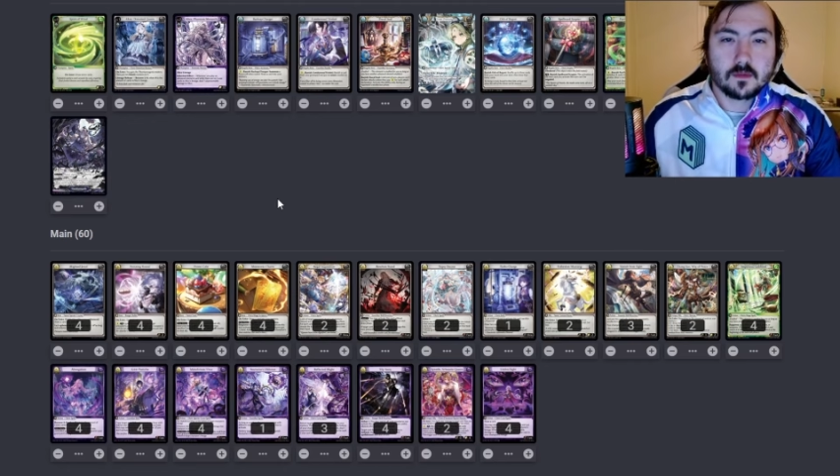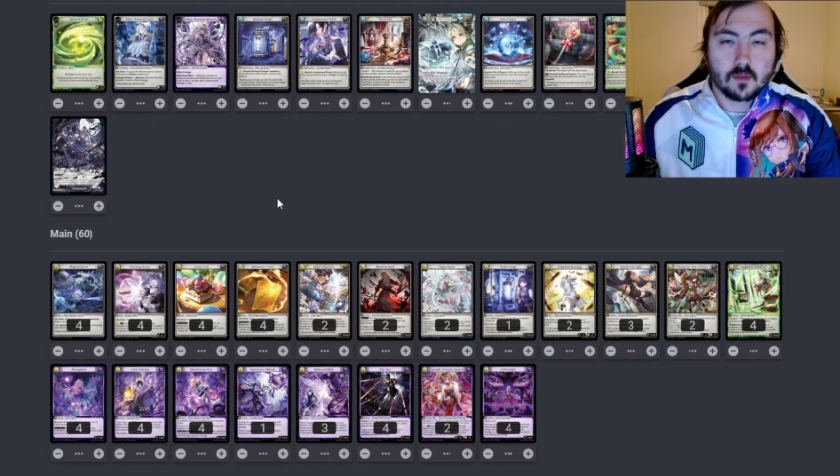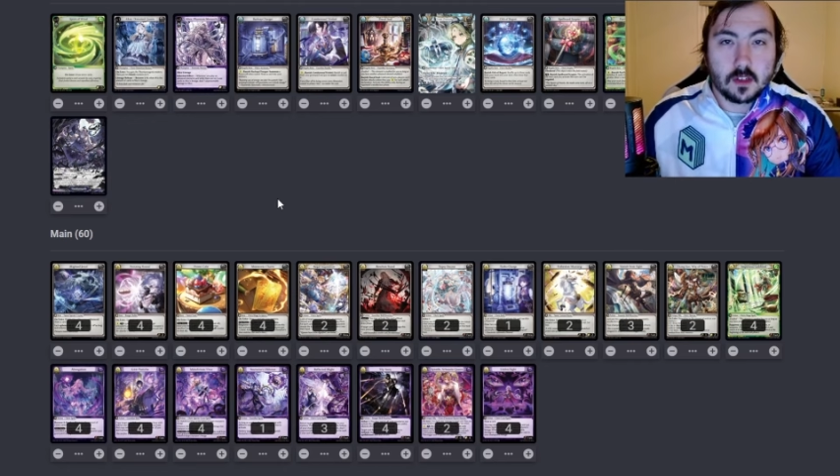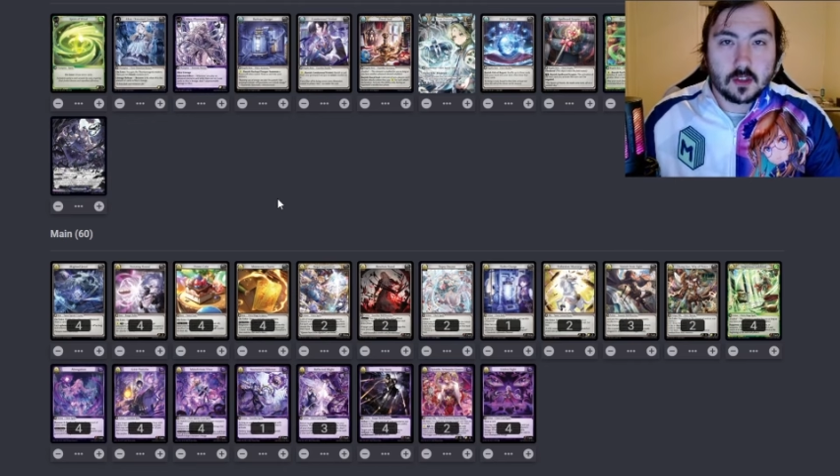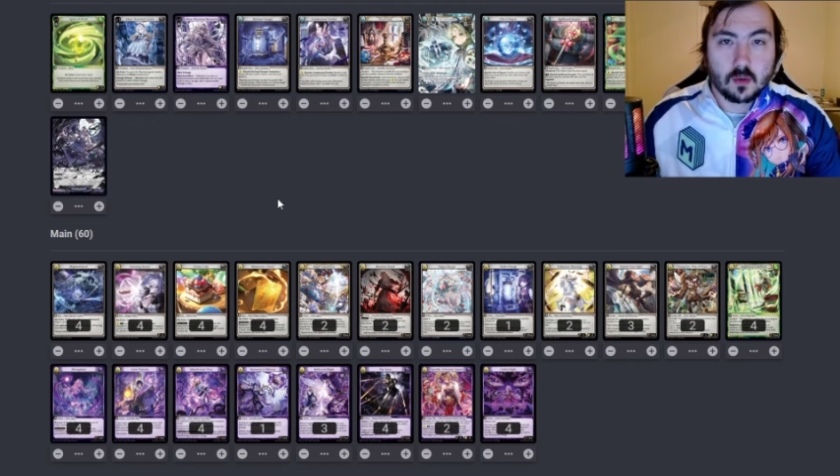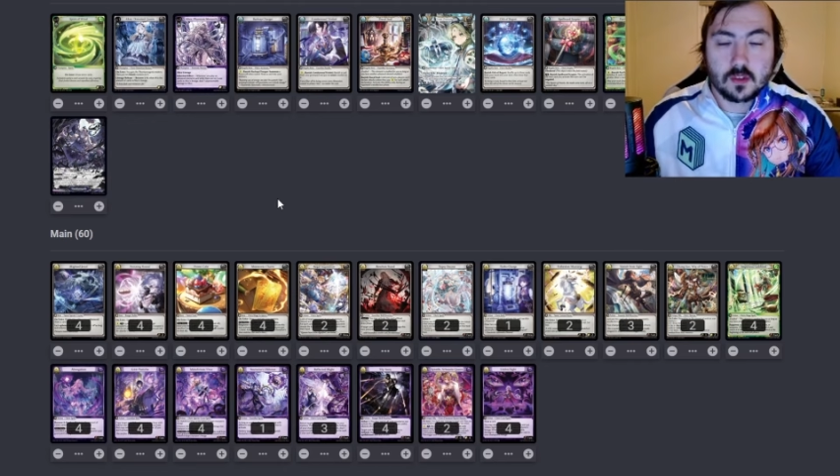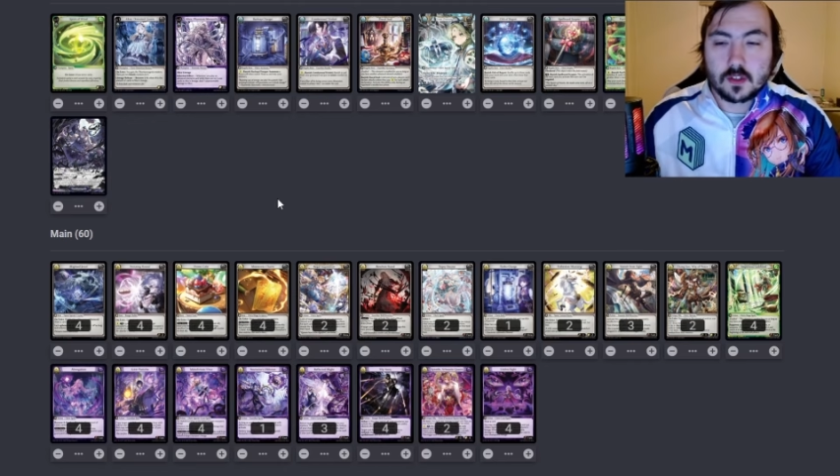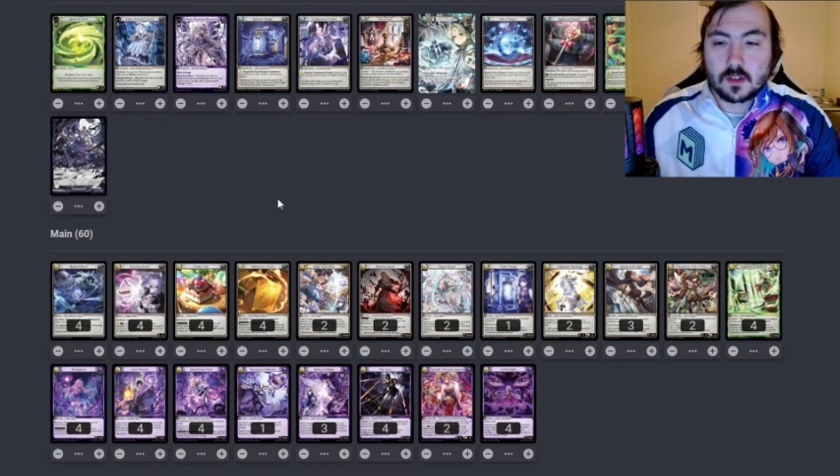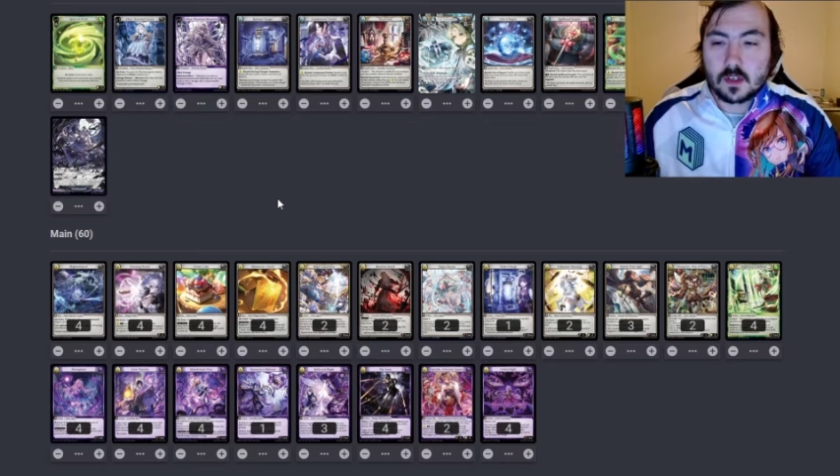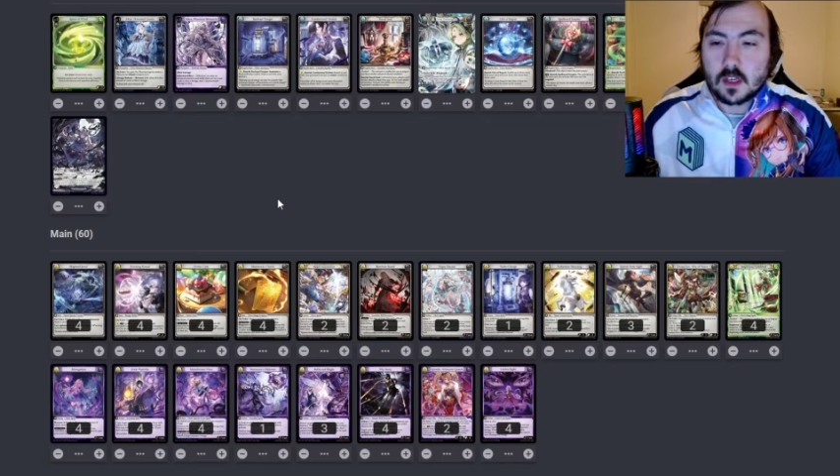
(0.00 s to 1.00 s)

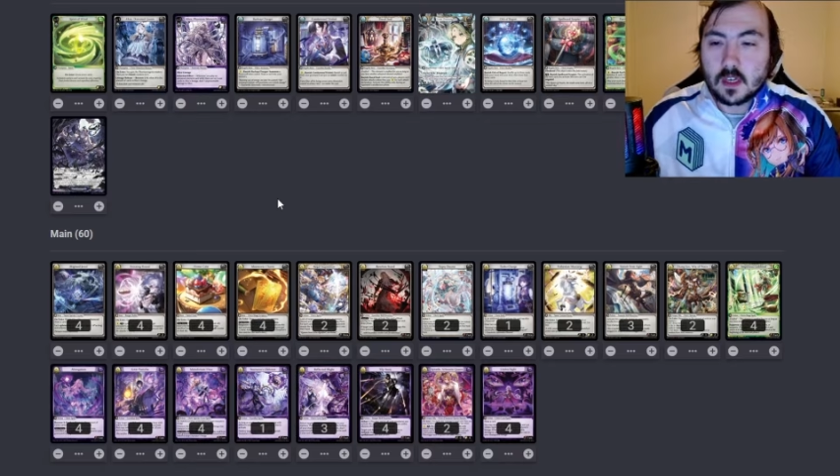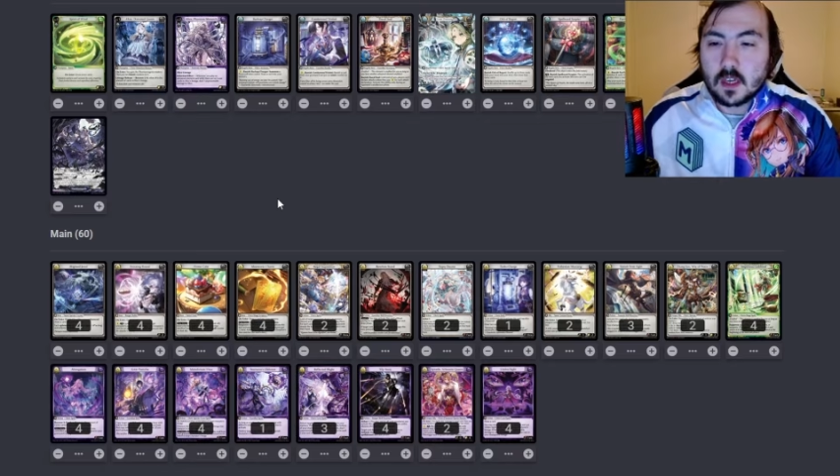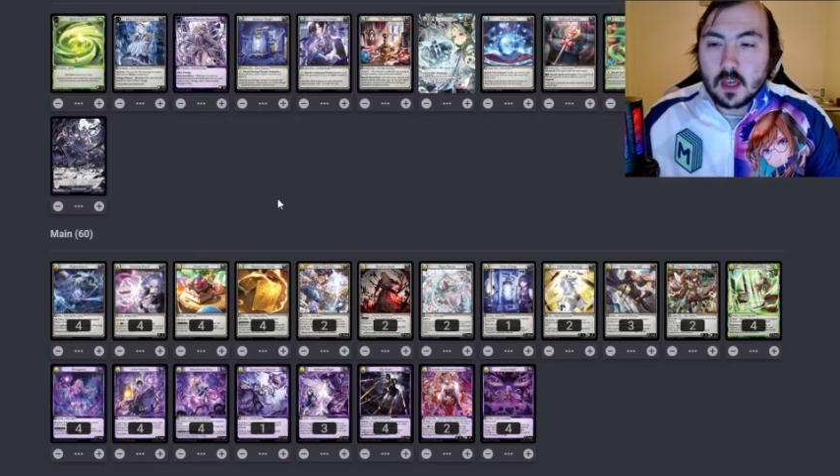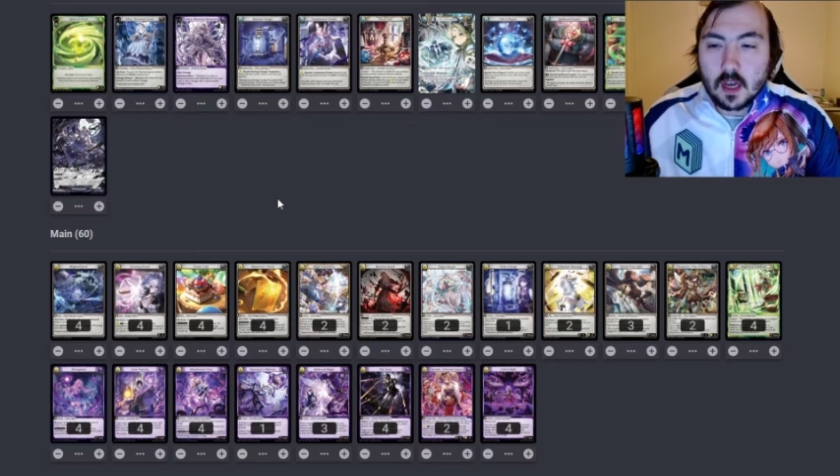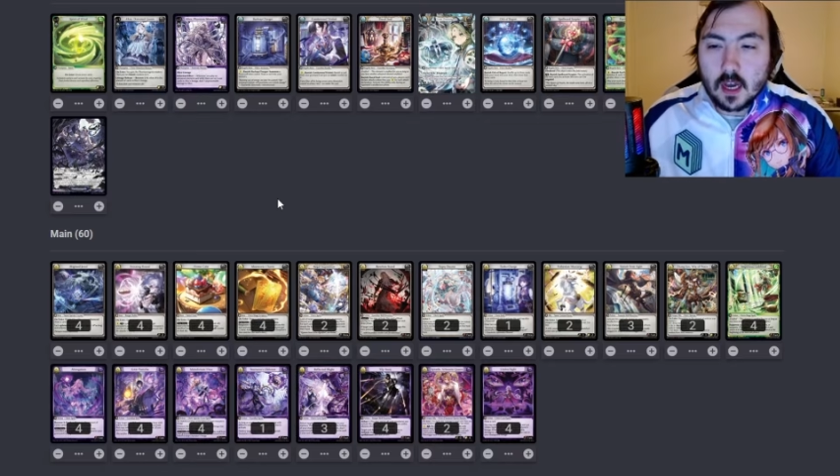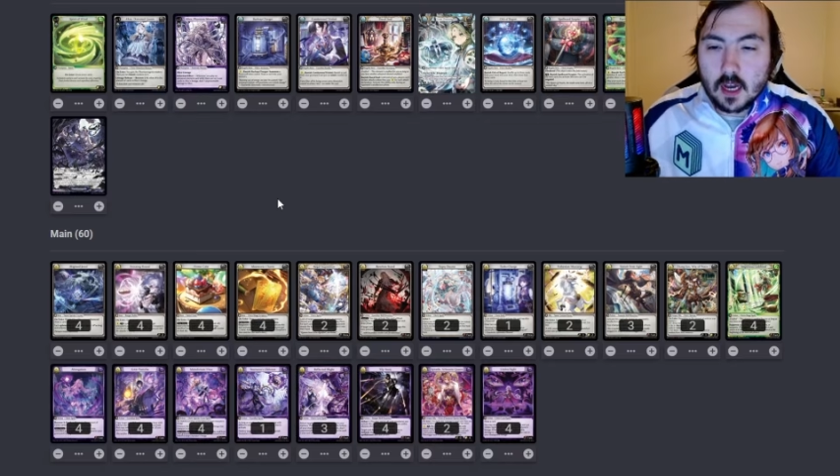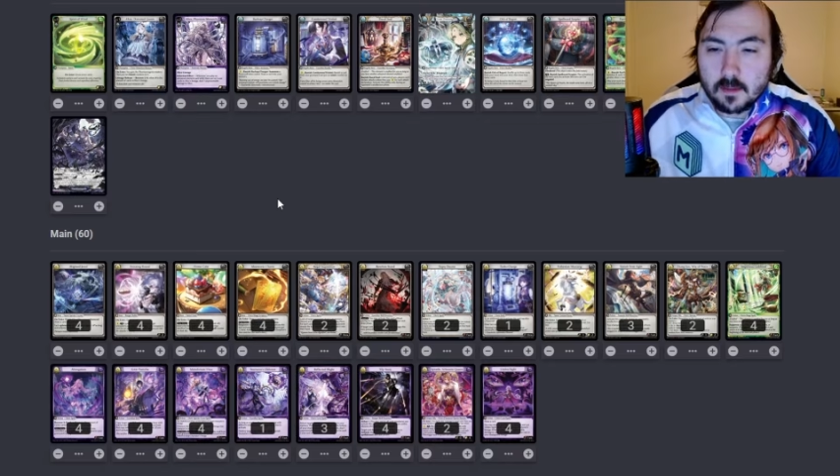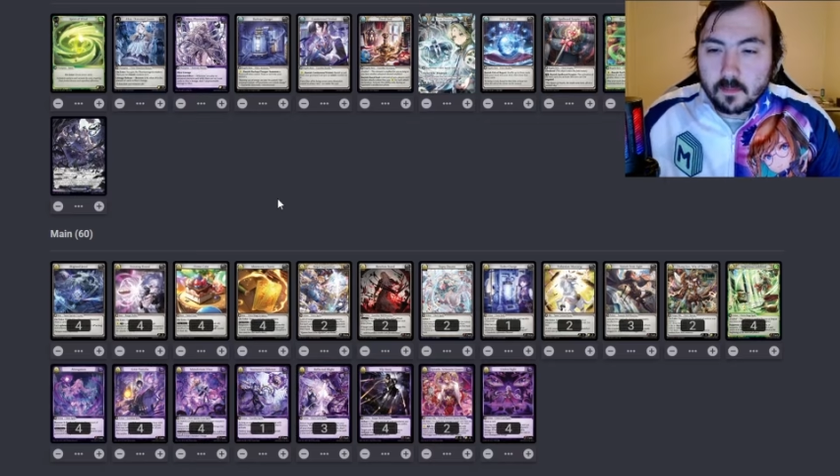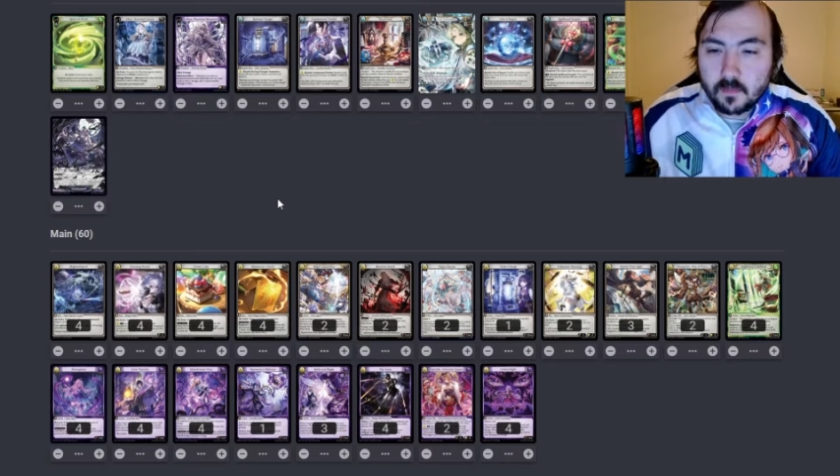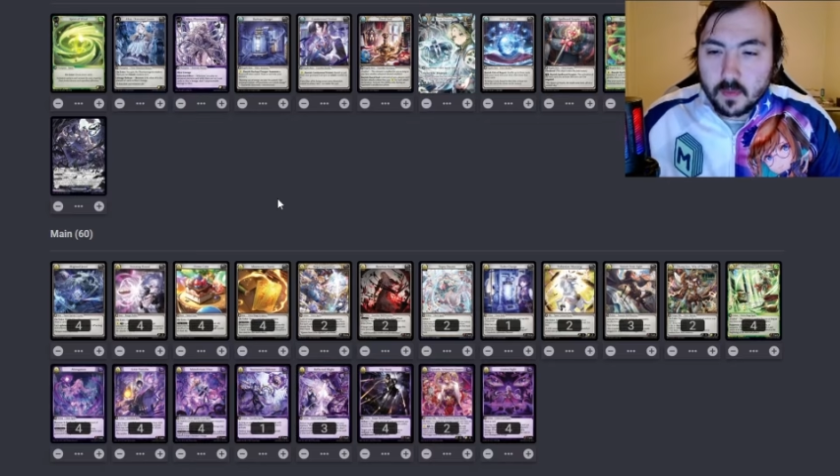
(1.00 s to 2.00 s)
resources.
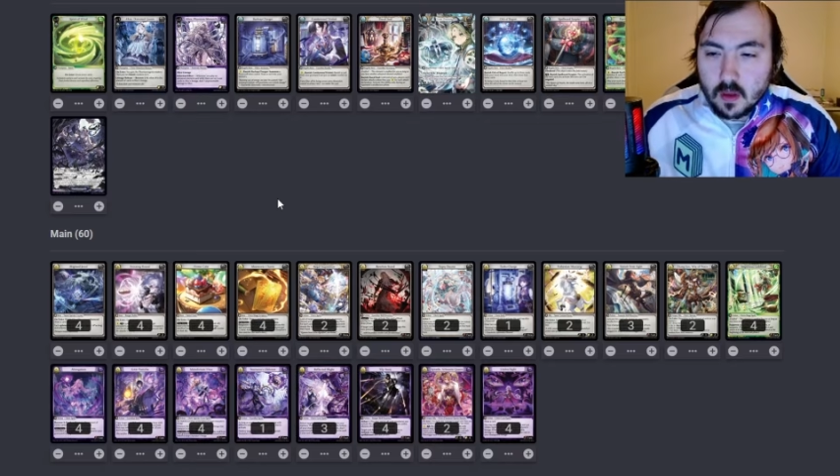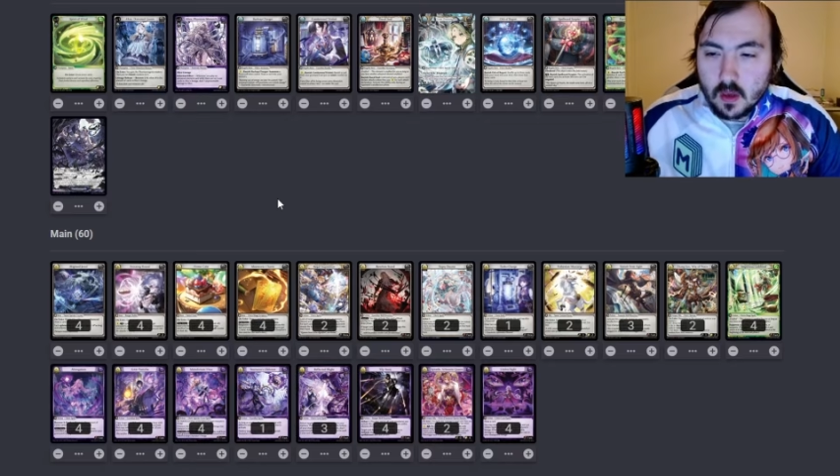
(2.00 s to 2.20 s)
Um,